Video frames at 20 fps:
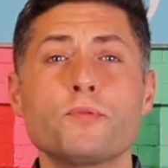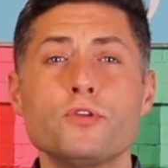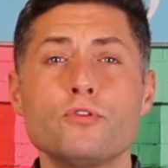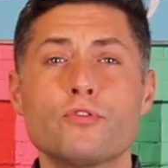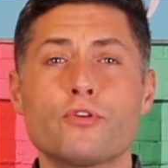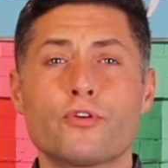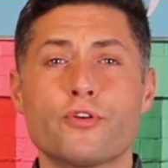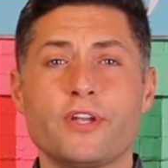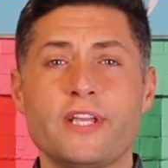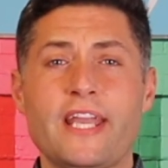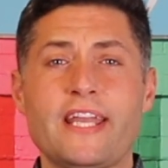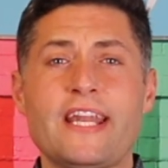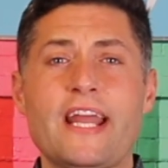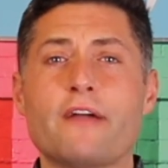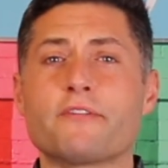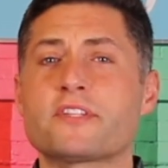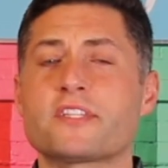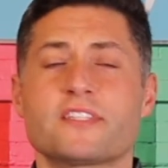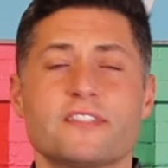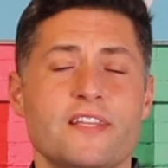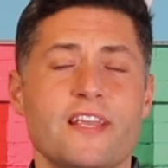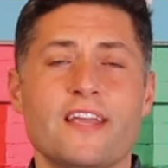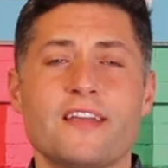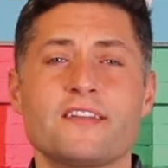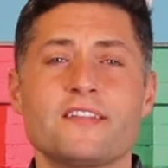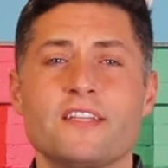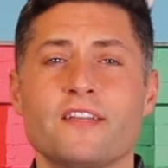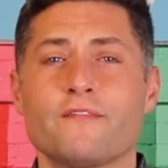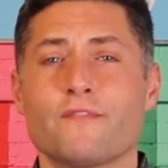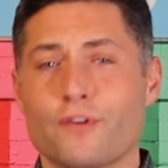you create
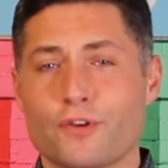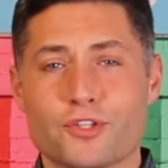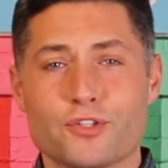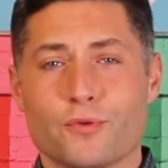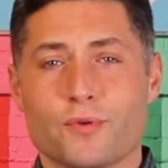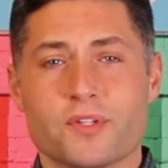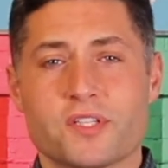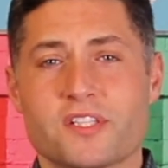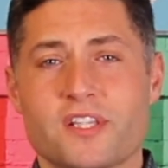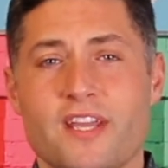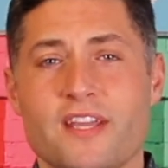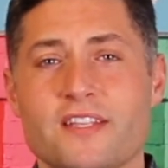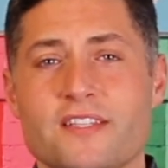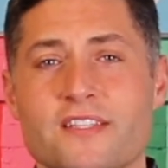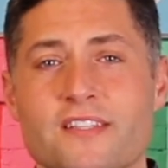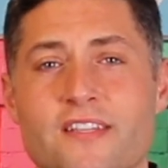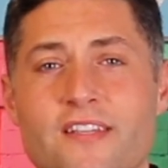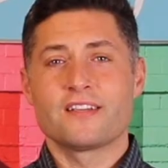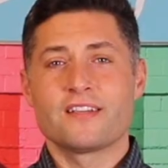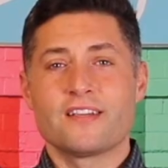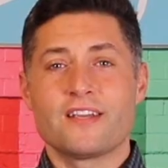outstanding virtual sites.